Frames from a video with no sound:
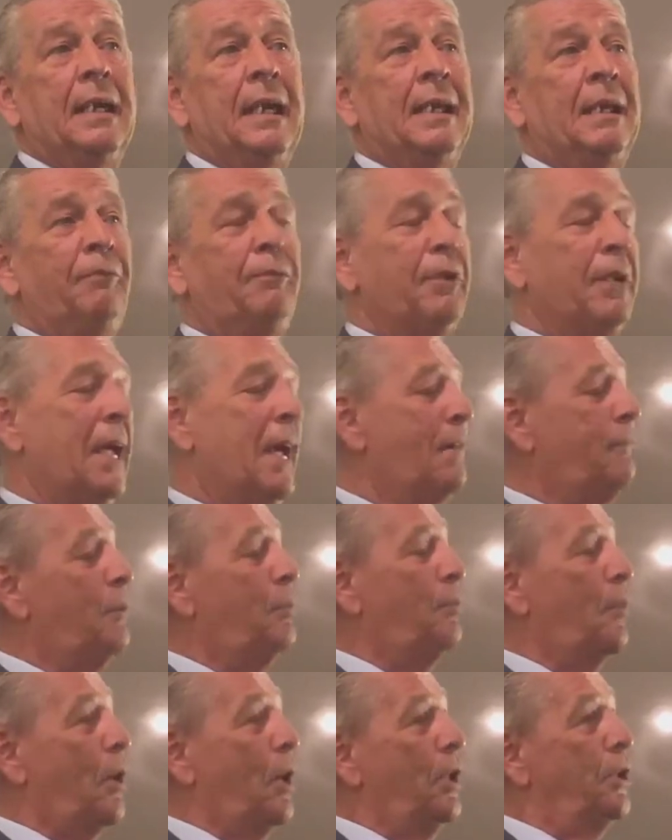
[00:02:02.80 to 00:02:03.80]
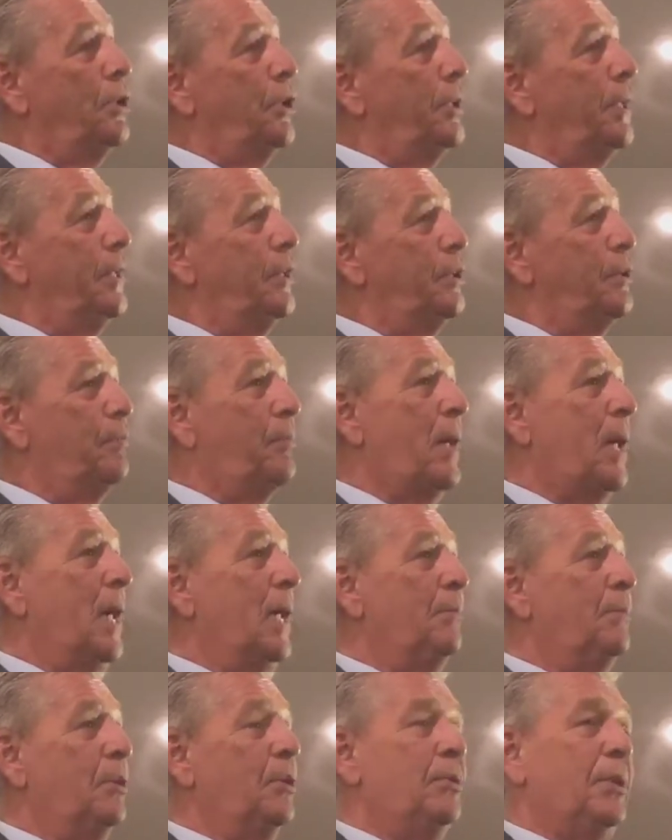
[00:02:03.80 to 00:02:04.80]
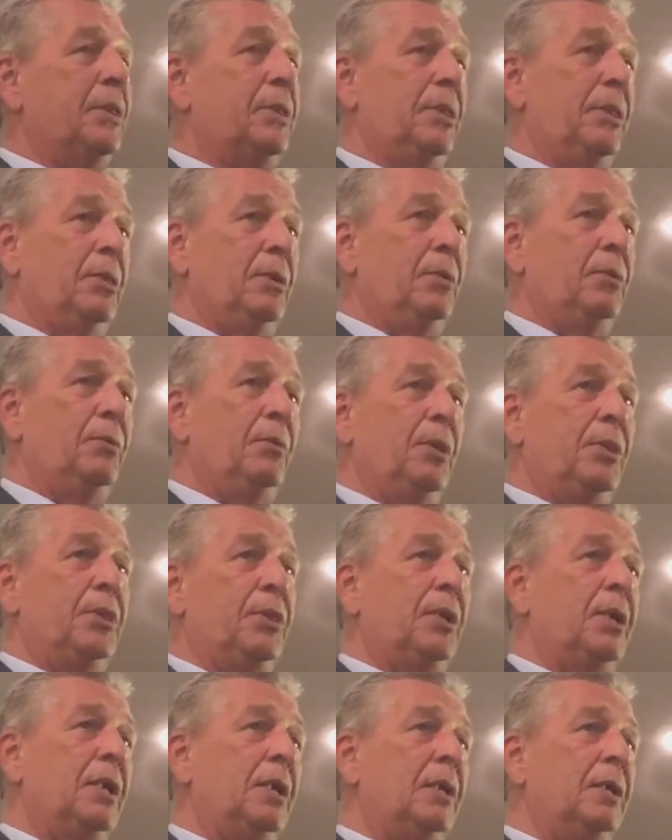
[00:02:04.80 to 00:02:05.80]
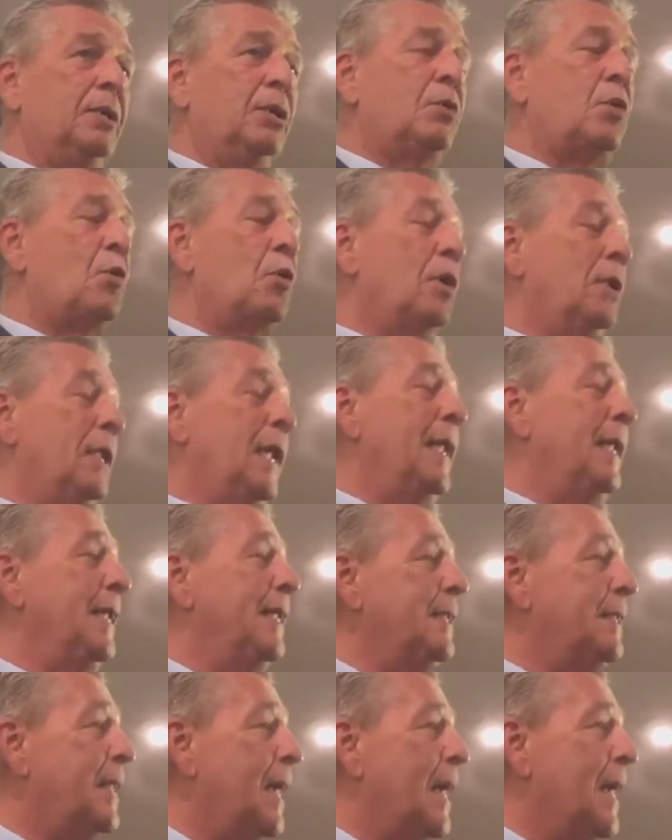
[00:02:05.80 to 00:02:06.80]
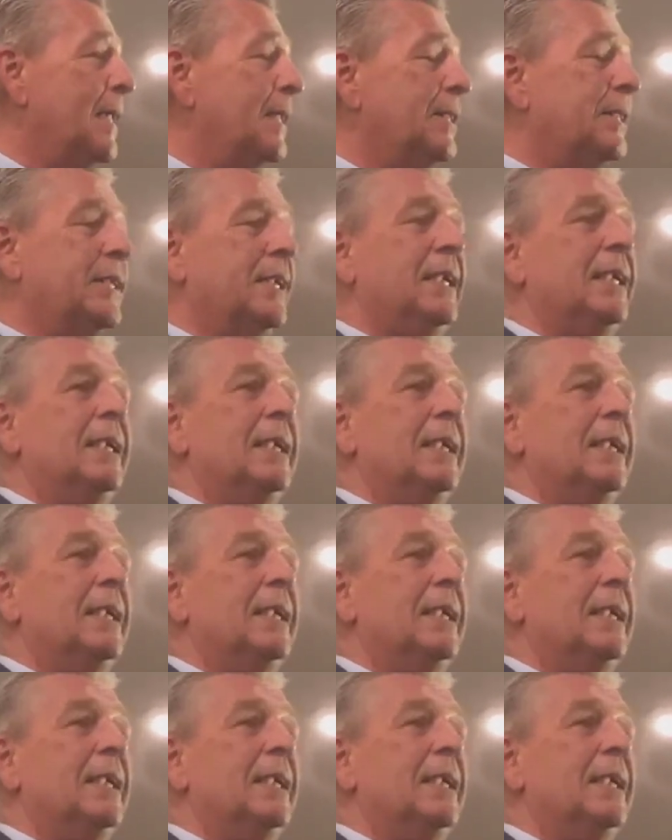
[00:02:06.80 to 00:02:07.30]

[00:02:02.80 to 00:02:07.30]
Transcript: And if you have a margin in your Bible with correlating text,